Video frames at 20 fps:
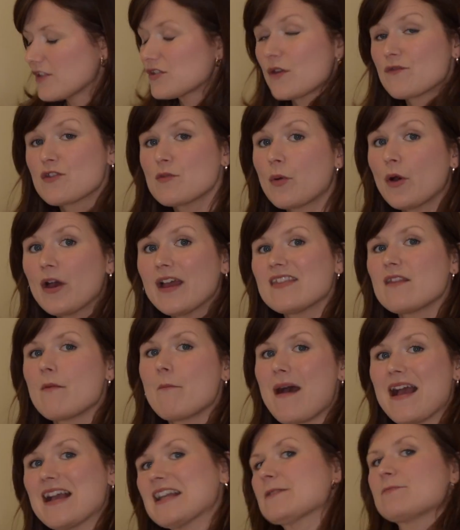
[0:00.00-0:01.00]
And so if you put in the
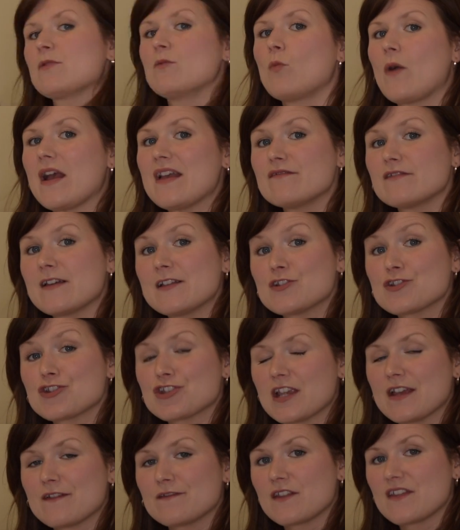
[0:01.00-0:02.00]
maximum wavelength
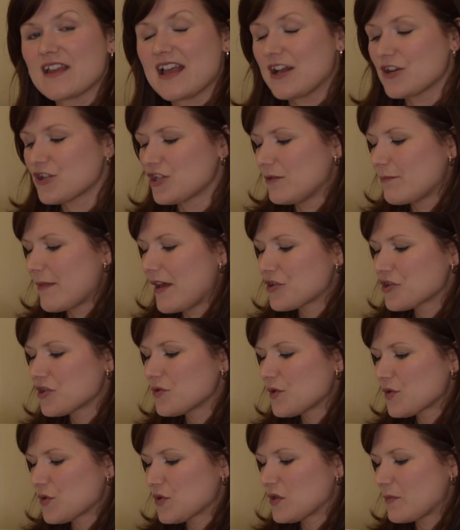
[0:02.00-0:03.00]
shift that they actually measured,
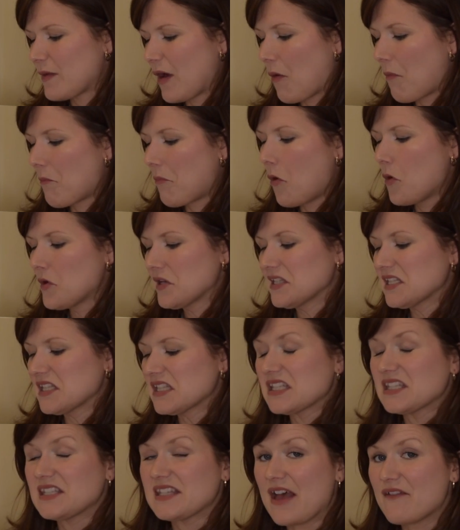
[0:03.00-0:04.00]
which was about
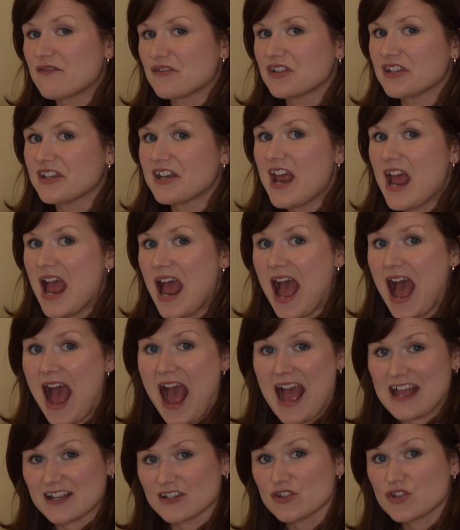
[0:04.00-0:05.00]
0.7
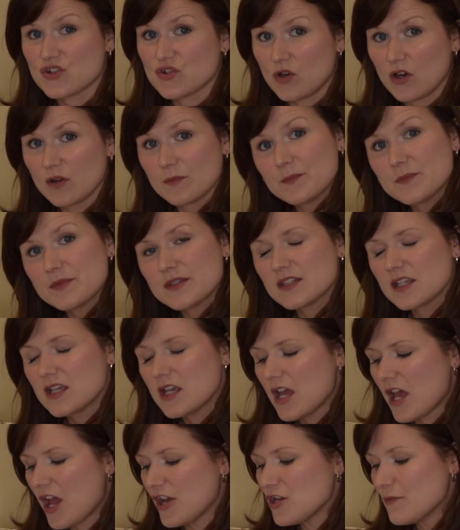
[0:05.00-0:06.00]
angstroms,
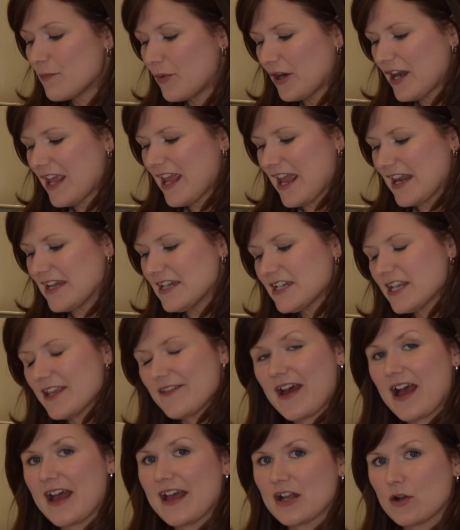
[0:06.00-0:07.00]
and you put it into that